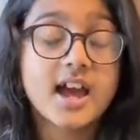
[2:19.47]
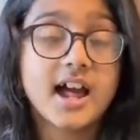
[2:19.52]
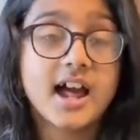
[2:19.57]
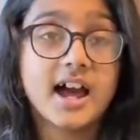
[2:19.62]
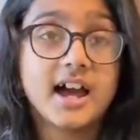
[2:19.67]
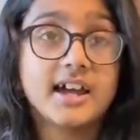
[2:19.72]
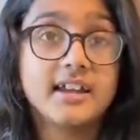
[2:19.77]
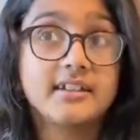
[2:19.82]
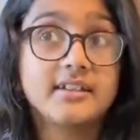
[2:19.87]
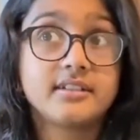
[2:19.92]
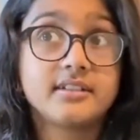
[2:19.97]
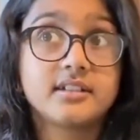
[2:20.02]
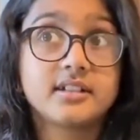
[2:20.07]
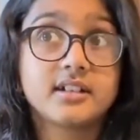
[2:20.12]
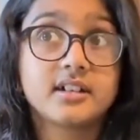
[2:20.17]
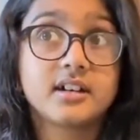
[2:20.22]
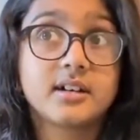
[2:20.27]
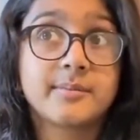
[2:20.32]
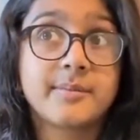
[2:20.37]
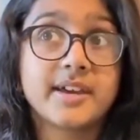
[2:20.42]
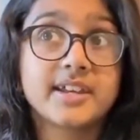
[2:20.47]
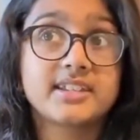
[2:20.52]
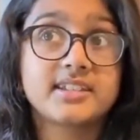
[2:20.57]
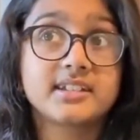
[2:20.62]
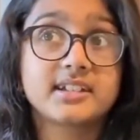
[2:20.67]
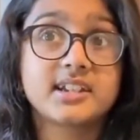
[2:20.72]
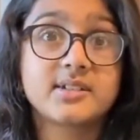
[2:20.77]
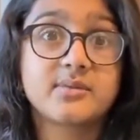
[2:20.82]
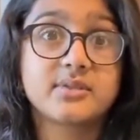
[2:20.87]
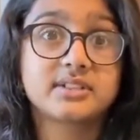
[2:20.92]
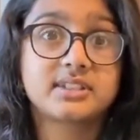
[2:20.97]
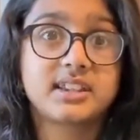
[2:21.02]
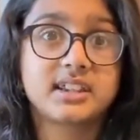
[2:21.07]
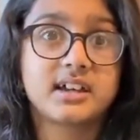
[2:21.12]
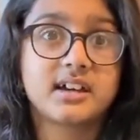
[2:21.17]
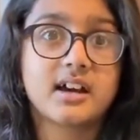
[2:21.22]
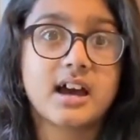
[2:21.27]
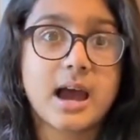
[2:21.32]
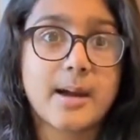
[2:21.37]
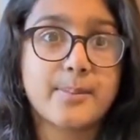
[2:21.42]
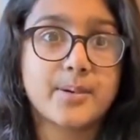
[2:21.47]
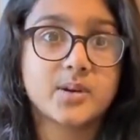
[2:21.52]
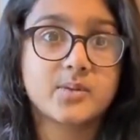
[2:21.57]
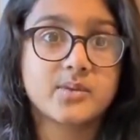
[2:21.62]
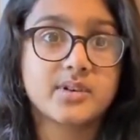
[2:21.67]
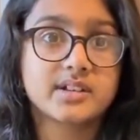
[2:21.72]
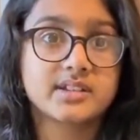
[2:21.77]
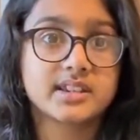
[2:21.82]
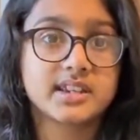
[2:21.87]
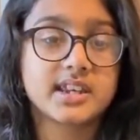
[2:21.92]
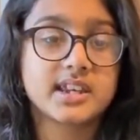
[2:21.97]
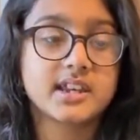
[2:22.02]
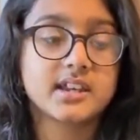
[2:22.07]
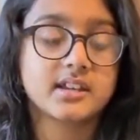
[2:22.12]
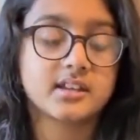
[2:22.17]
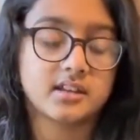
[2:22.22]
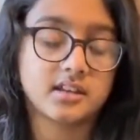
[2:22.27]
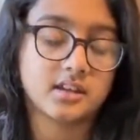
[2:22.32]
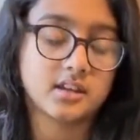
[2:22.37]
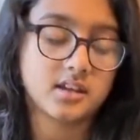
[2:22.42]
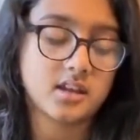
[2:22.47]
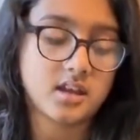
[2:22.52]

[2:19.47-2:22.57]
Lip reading: And basically what that happened was it